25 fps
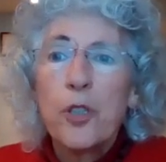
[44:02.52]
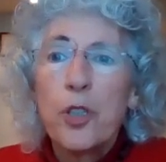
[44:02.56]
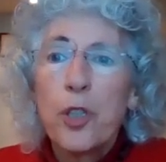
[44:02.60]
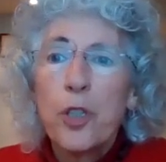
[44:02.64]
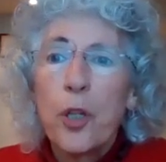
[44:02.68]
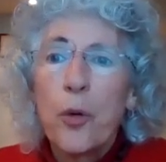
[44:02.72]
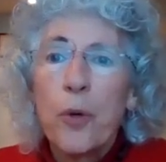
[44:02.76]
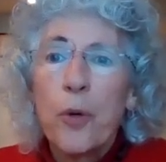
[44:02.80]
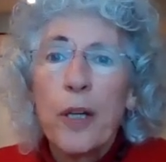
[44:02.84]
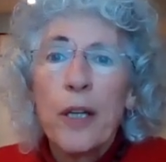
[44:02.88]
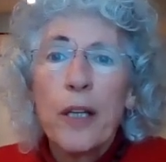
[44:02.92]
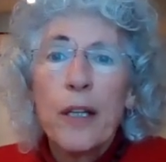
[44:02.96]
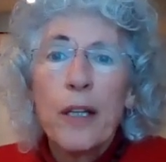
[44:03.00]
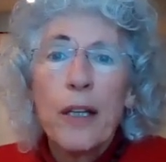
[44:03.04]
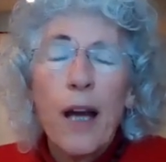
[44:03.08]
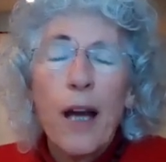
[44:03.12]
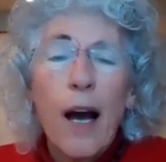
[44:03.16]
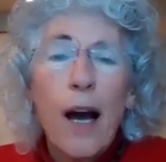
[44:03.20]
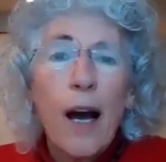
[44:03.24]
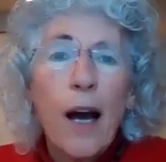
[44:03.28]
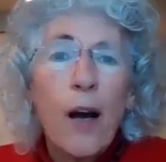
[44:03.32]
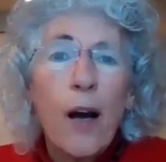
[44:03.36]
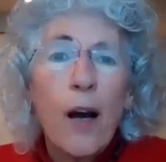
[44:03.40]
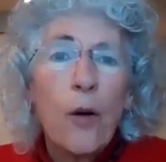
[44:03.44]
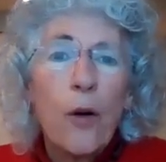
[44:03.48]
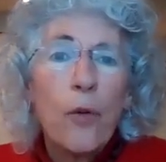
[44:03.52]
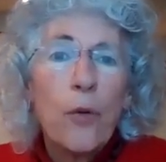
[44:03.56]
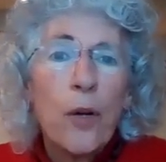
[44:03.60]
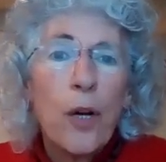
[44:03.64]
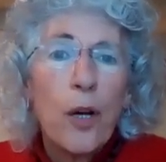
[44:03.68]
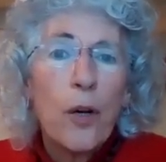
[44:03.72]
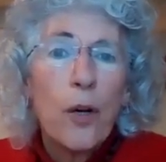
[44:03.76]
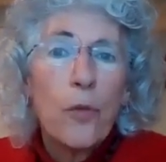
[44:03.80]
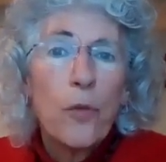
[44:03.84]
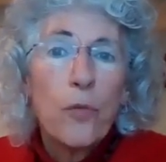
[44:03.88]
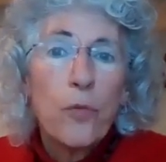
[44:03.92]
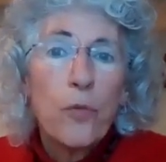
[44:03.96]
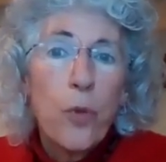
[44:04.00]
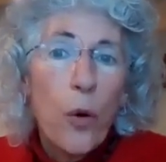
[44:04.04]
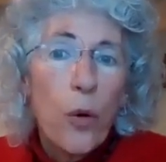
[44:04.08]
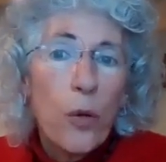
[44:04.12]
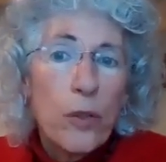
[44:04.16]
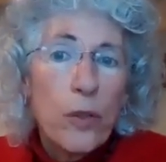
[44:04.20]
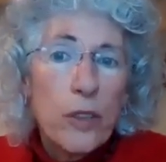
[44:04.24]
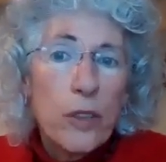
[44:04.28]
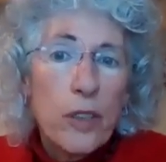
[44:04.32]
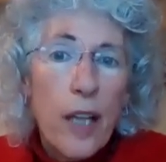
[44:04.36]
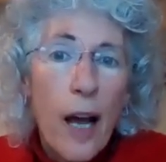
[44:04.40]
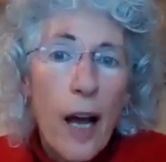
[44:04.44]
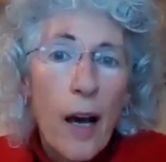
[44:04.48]
showing how
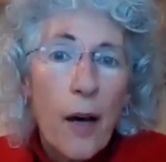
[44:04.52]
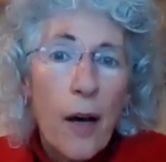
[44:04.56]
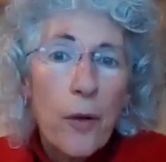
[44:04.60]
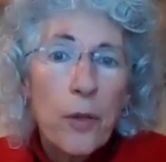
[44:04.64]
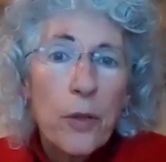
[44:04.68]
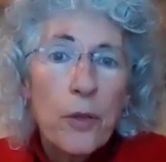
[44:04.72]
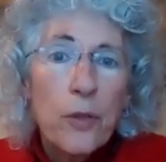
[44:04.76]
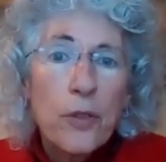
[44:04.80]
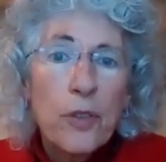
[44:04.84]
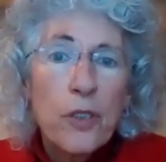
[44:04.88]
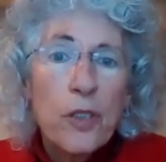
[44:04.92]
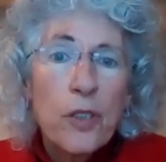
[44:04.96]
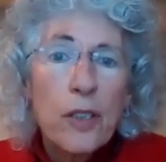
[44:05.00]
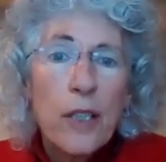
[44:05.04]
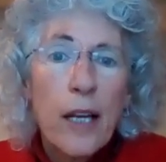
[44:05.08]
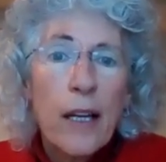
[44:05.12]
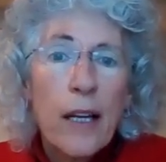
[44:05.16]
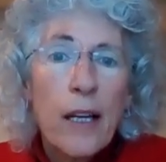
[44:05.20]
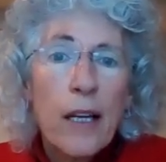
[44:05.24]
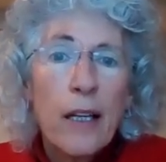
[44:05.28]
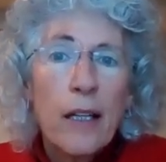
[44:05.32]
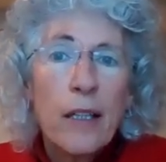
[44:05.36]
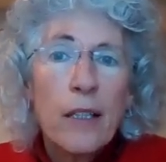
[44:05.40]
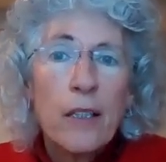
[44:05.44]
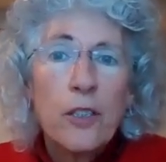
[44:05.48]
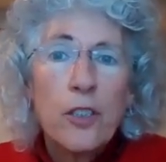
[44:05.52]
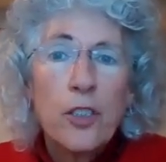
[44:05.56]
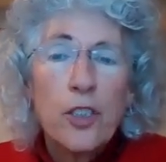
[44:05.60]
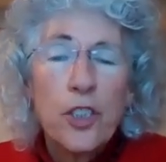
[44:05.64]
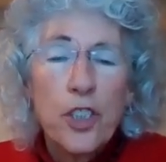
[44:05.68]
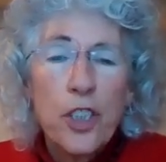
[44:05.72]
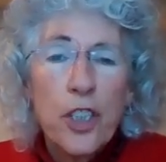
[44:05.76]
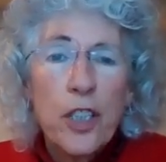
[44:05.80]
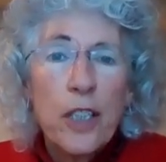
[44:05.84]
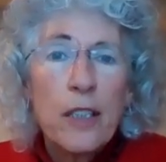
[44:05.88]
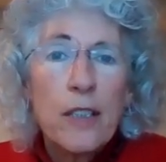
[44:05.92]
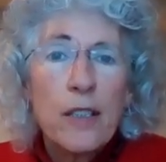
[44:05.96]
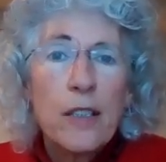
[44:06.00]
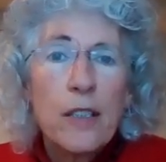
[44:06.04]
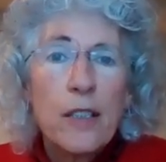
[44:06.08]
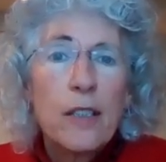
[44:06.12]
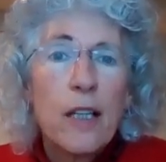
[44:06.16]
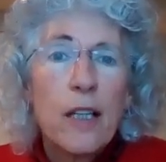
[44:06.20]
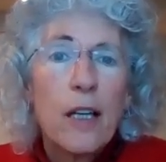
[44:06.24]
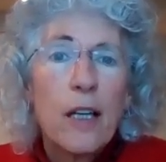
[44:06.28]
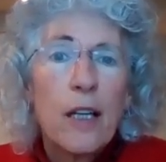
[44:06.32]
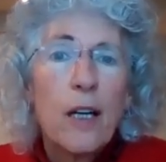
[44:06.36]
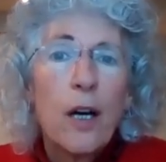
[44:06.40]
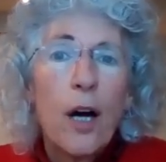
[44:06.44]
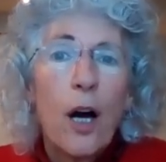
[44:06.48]
roll towels and sheets